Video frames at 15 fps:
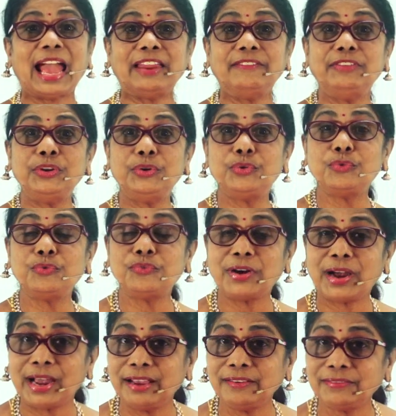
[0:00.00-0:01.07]
And we drew
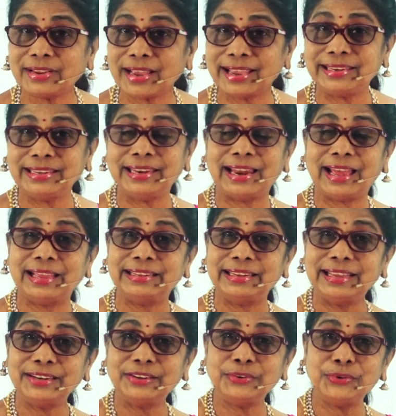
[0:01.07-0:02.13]
5 tiny lines.
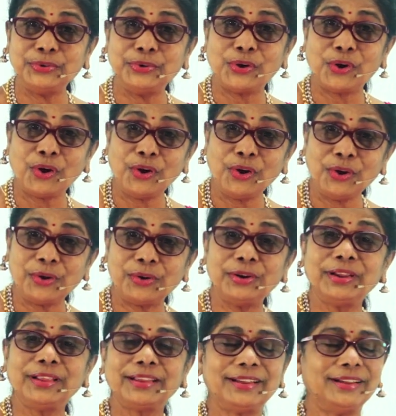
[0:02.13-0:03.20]
Did you draw?
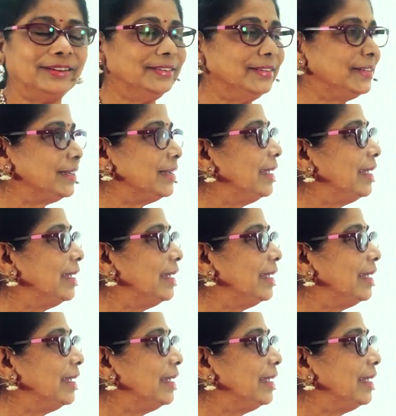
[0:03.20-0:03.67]
Good.